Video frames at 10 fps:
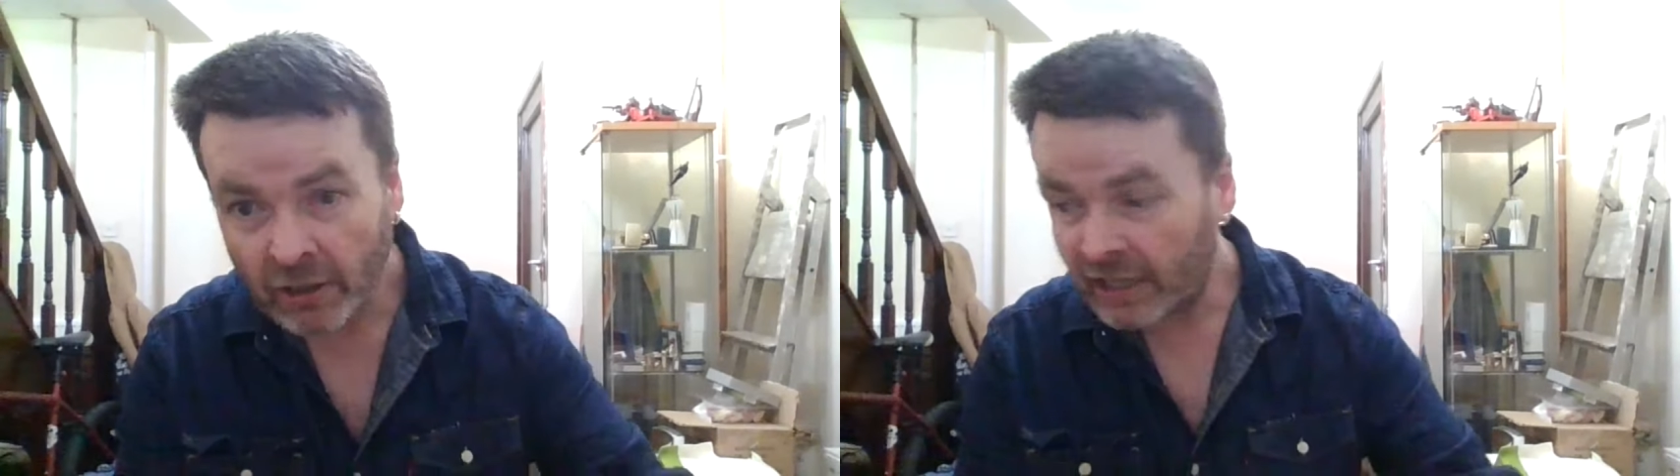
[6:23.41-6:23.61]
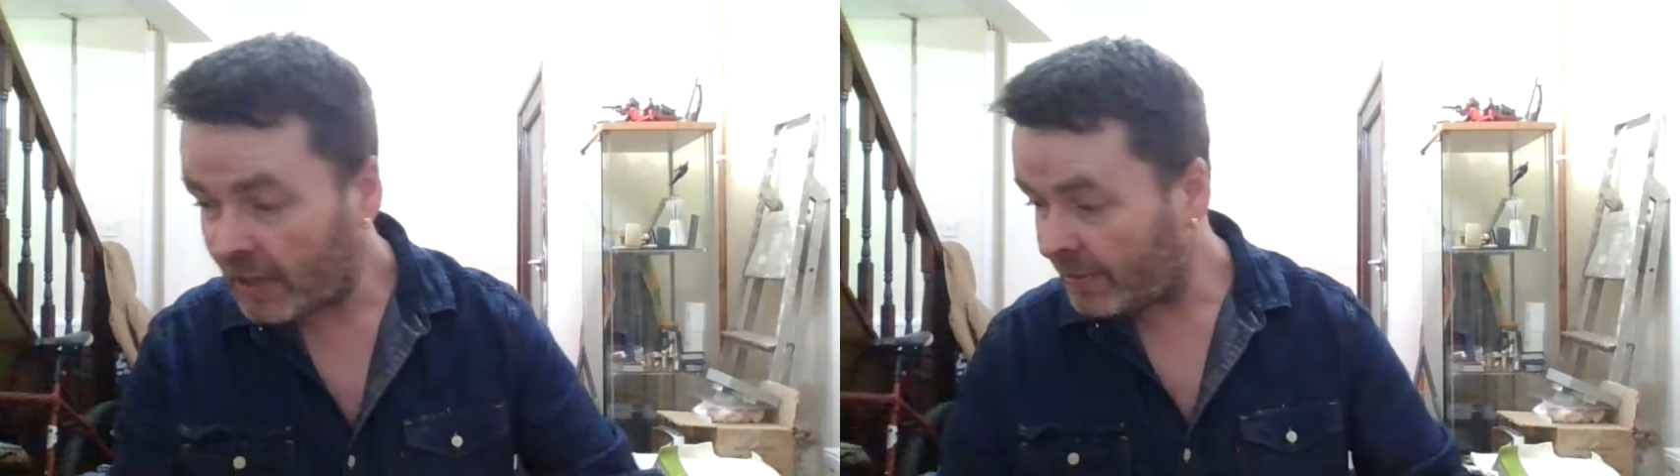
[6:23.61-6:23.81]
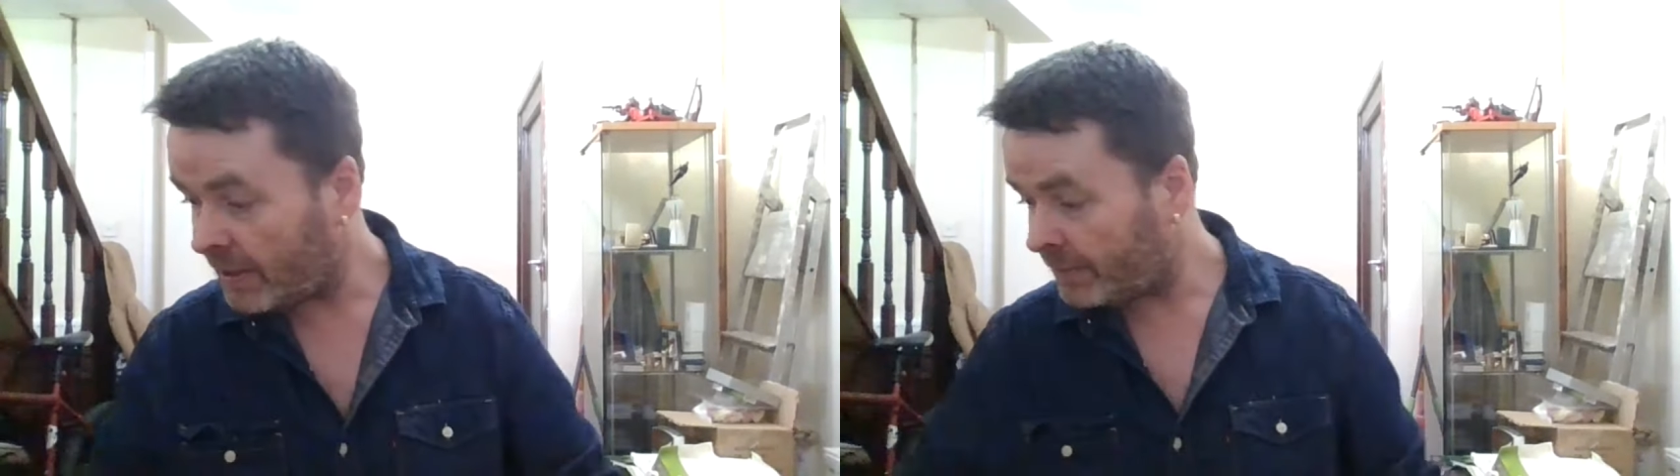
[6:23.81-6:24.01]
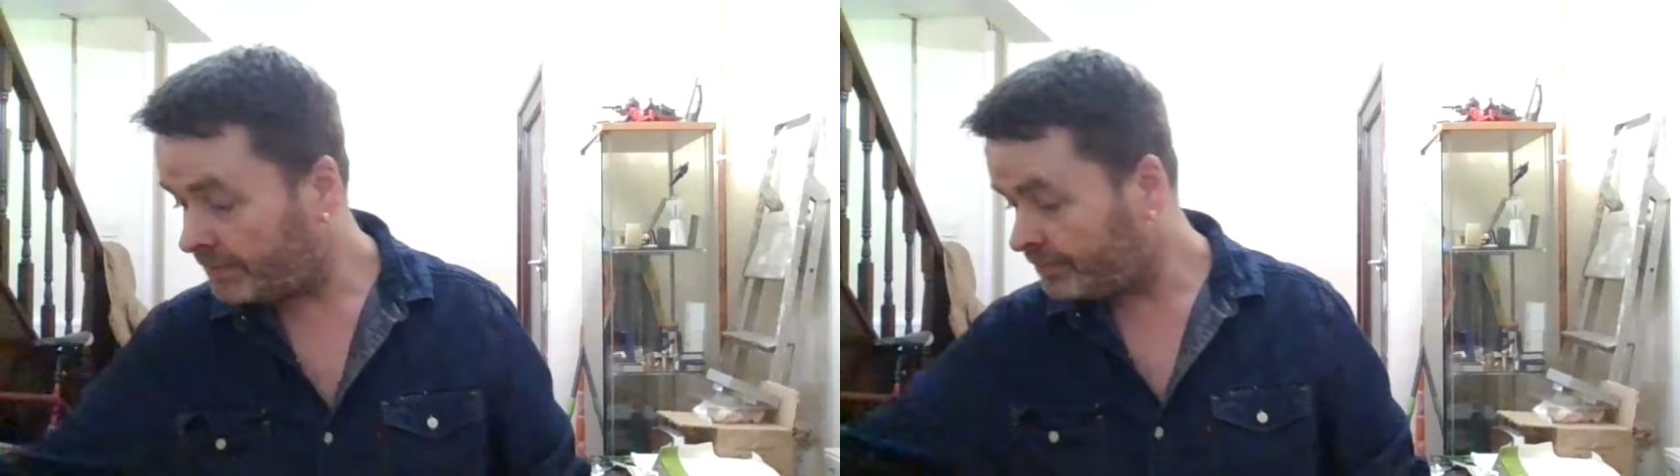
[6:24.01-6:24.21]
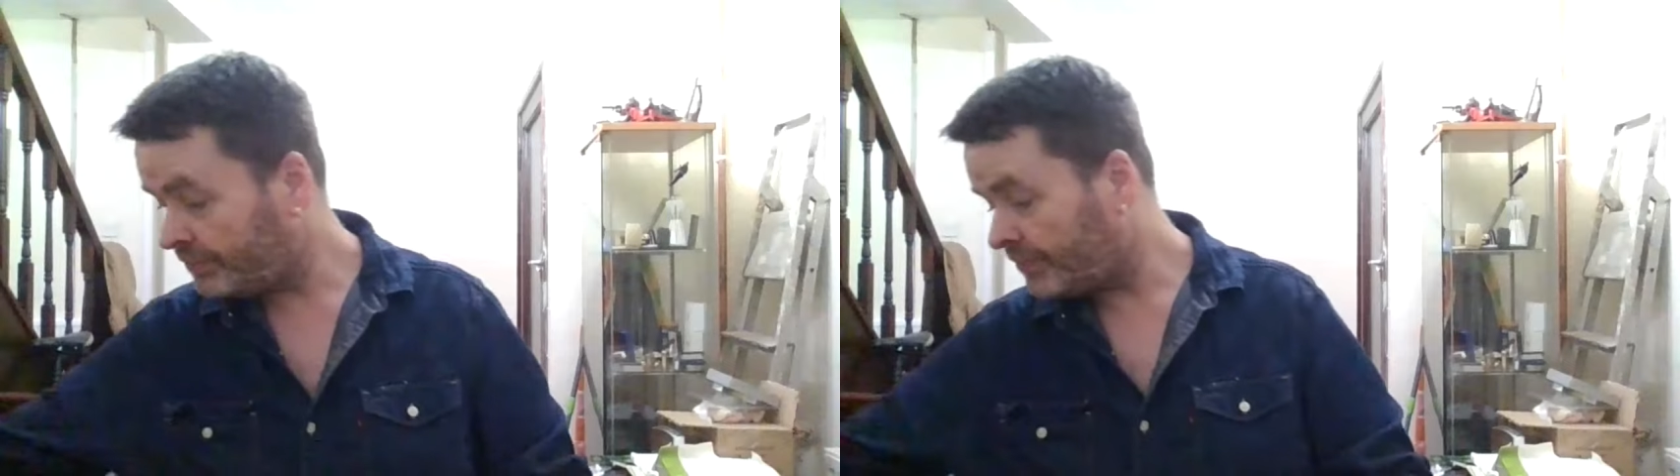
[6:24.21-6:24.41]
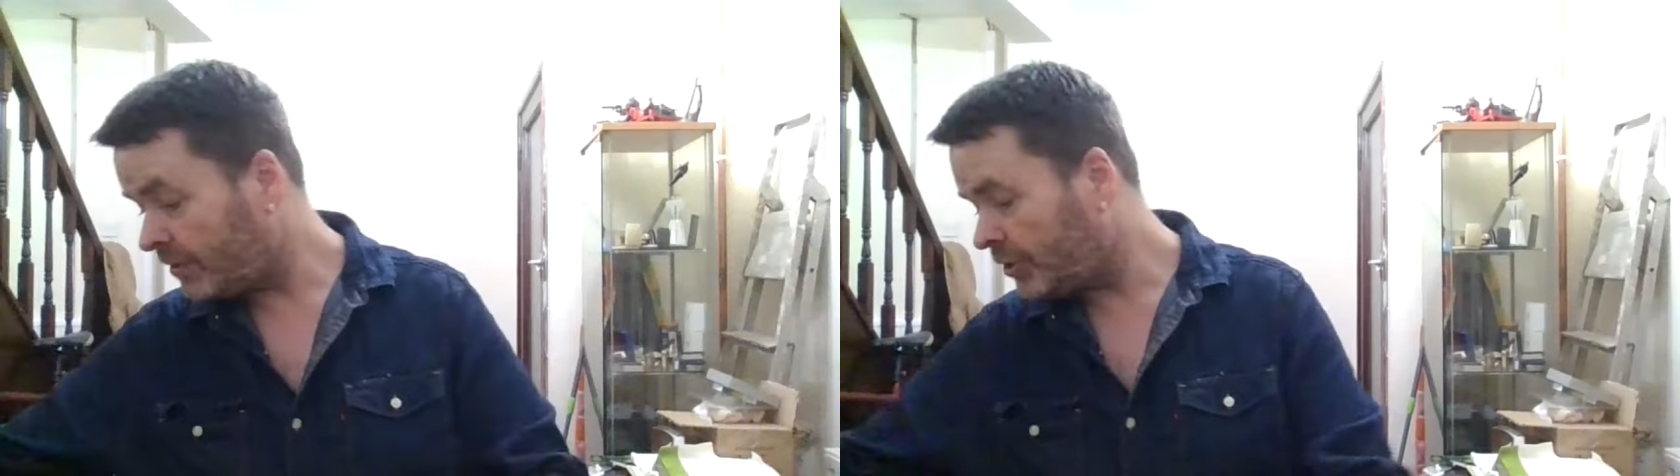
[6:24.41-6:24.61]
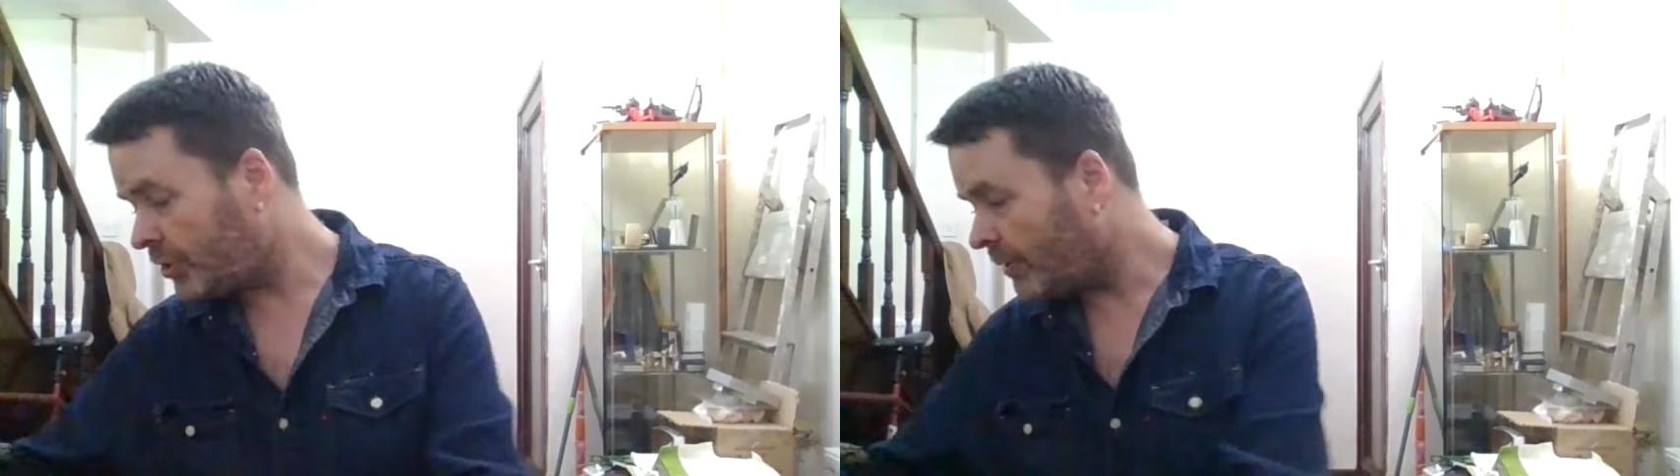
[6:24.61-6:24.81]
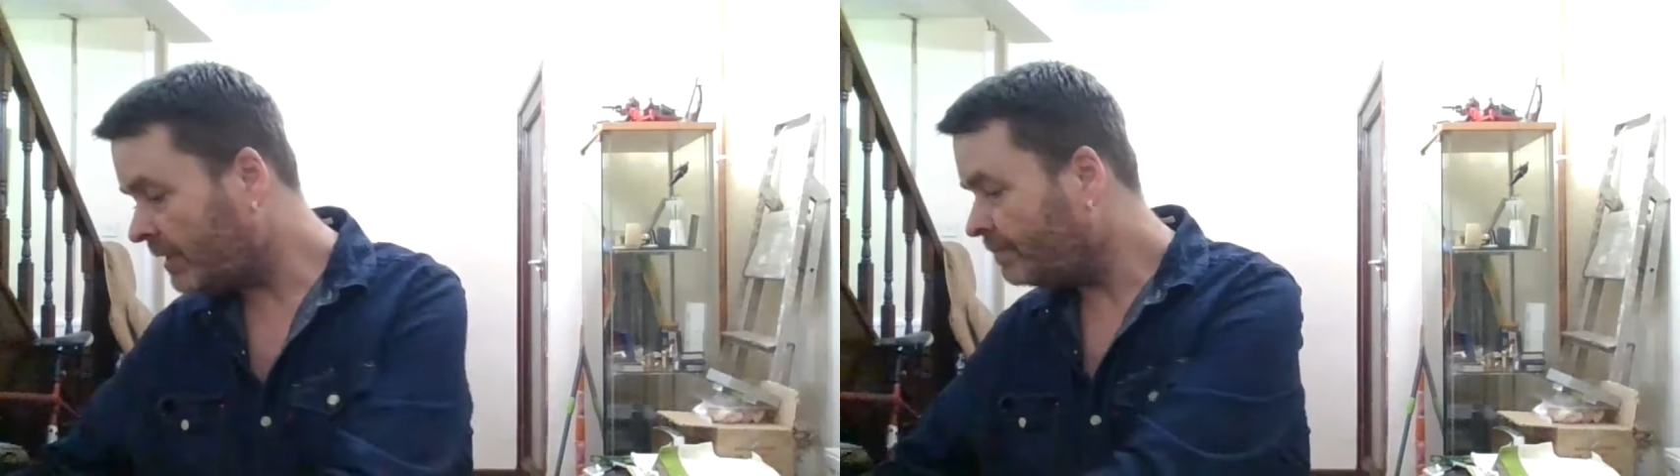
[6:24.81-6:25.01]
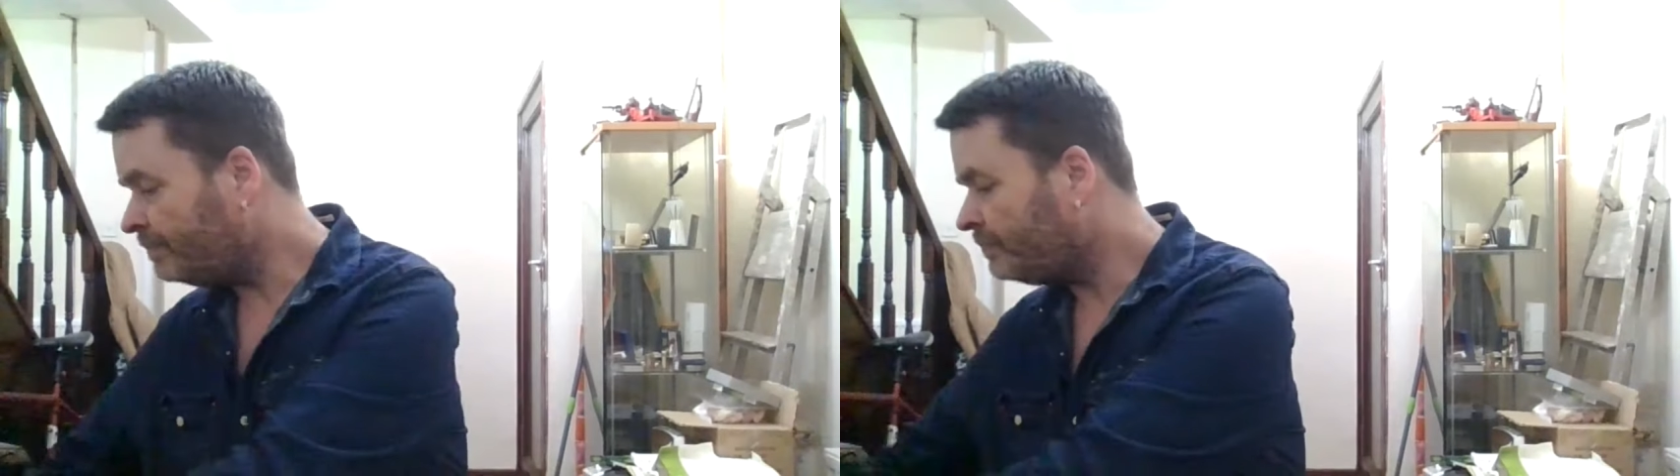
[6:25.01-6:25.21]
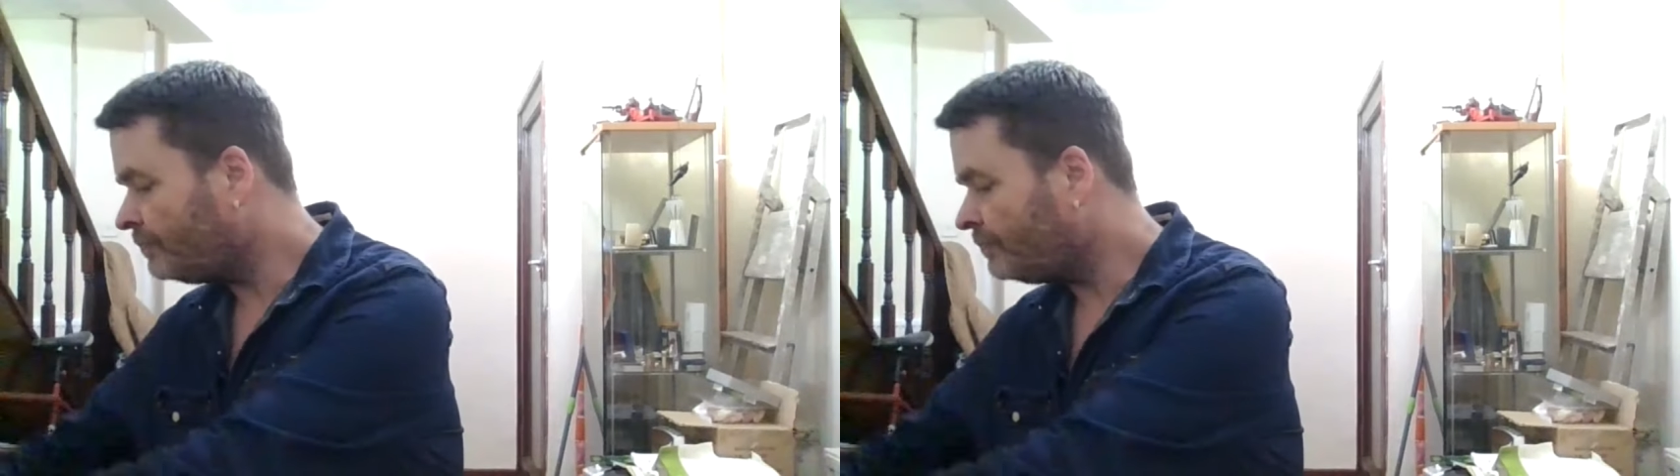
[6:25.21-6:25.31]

I got coming up for a show.